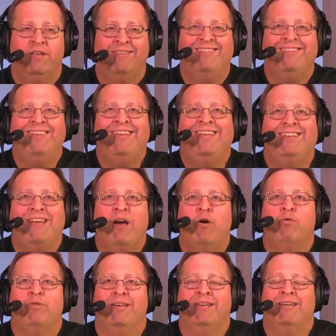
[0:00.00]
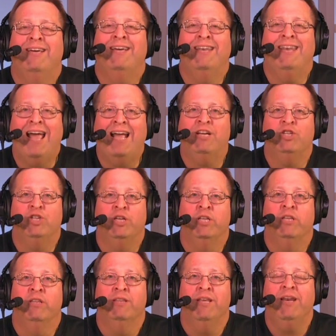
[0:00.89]
seeked out the
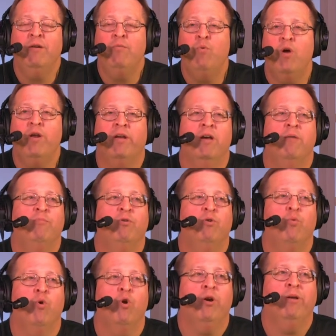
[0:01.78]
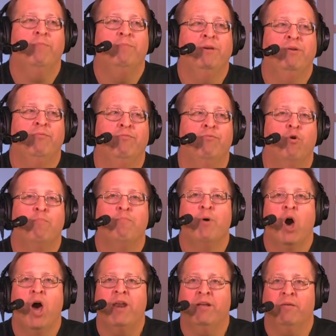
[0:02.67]
connection. They didn't want to come to work and be
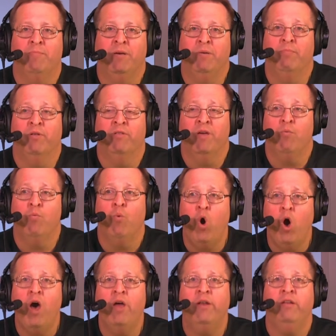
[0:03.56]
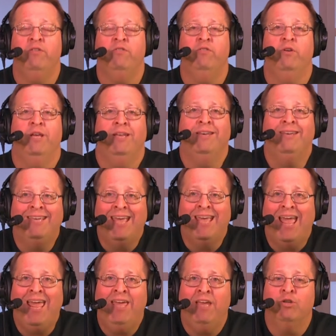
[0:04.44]
robotic people. They wanted to
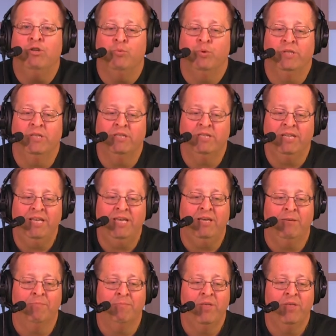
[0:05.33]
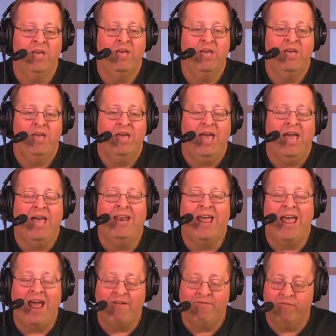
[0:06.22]
engage with the team.
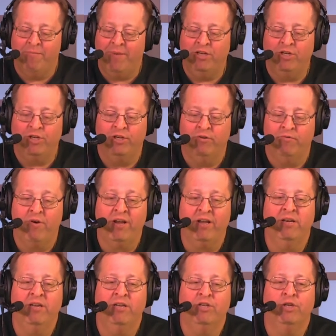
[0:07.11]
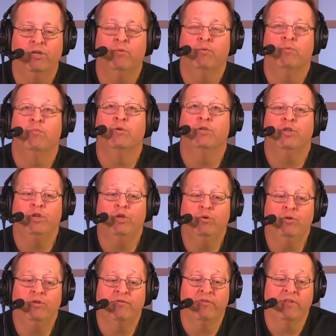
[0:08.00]
And affirmation and recognition was
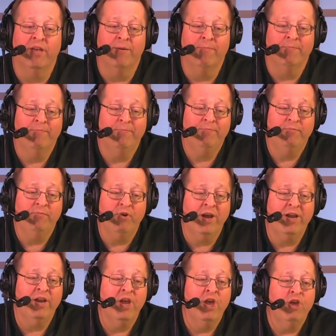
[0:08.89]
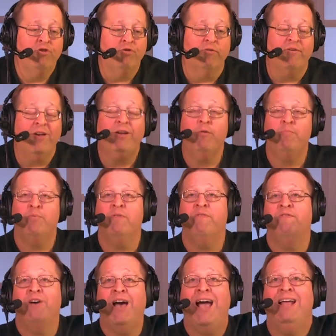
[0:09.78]
huge for them, right? So if I could
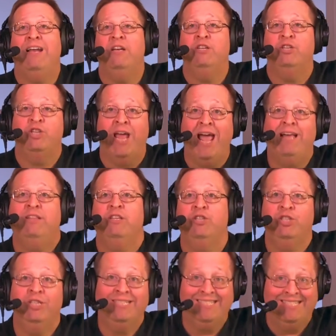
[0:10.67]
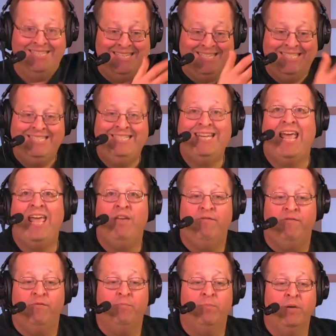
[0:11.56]
provide challenges
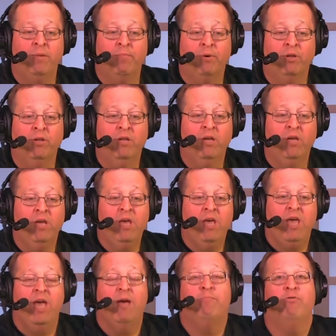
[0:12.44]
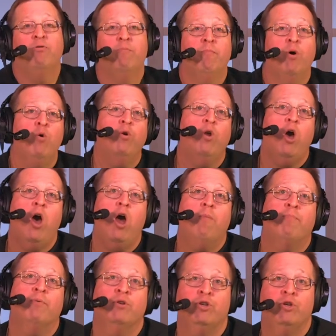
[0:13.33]
today for people and promote
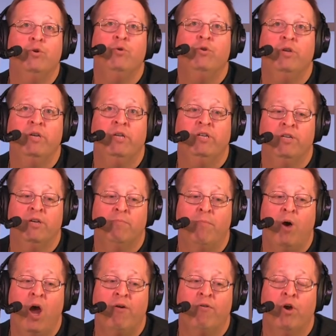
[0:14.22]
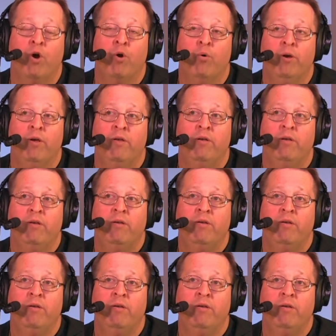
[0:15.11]
opportunity tomorrow,